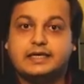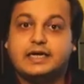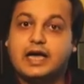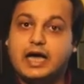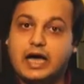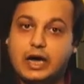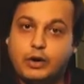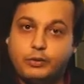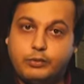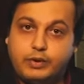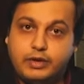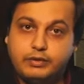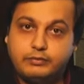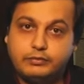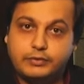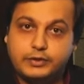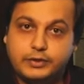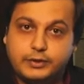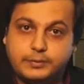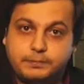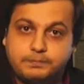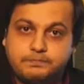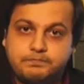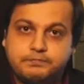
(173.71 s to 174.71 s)

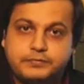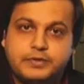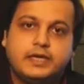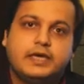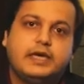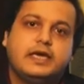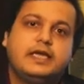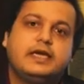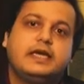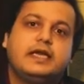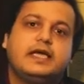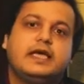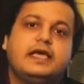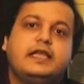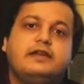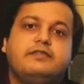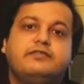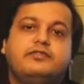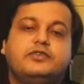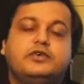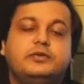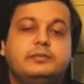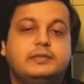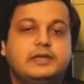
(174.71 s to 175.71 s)
However, in
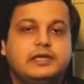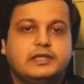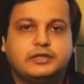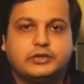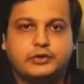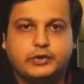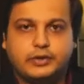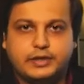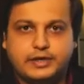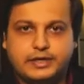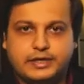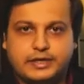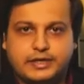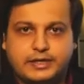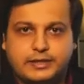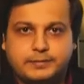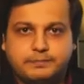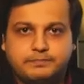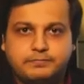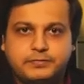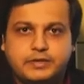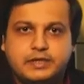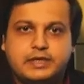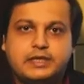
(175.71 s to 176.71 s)
informal authority,
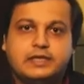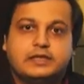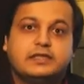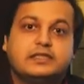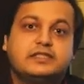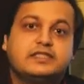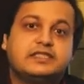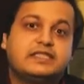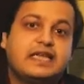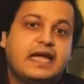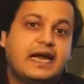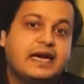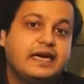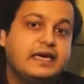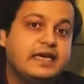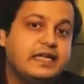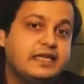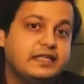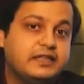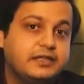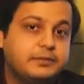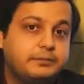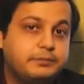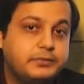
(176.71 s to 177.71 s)

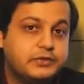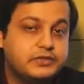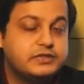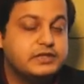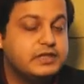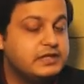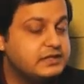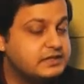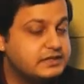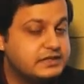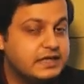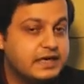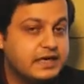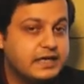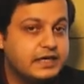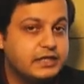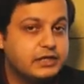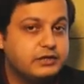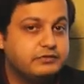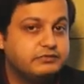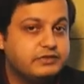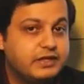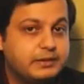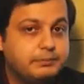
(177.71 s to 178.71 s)
the personal standing
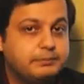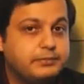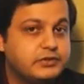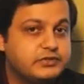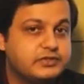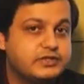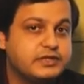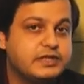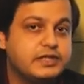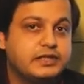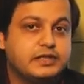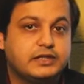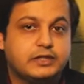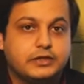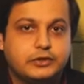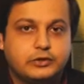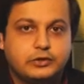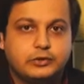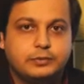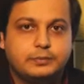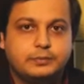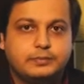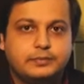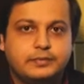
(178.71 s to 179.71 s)
of that person in the
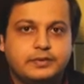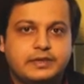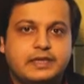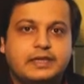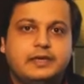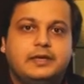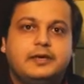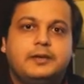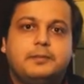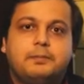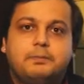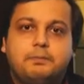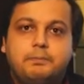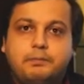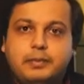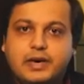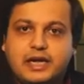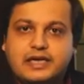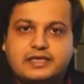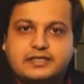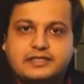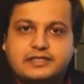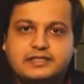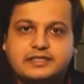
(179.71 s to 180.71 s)
group
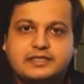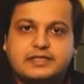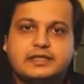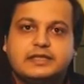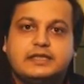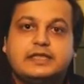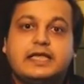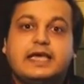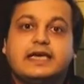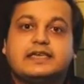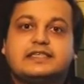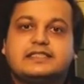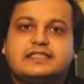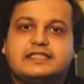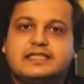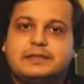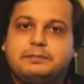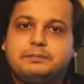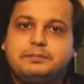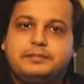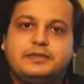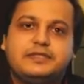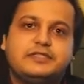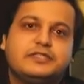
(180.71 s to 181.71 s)
plus the
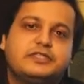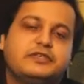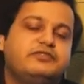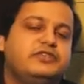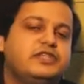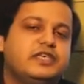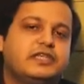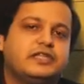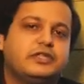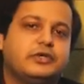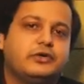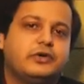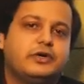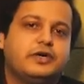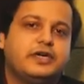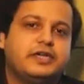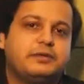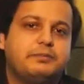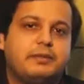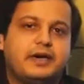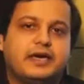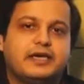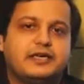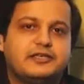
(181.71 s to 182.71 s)
acceptance of the authority
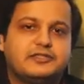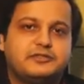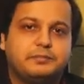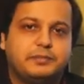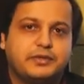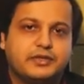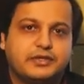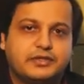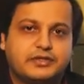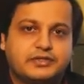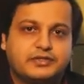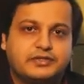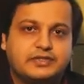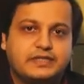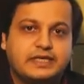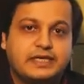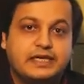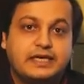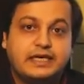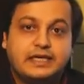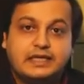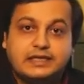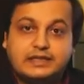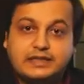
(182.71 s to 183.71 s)
by his peers,
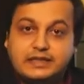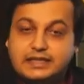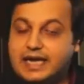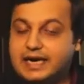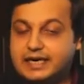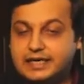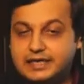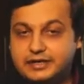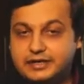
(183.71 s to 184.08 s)
that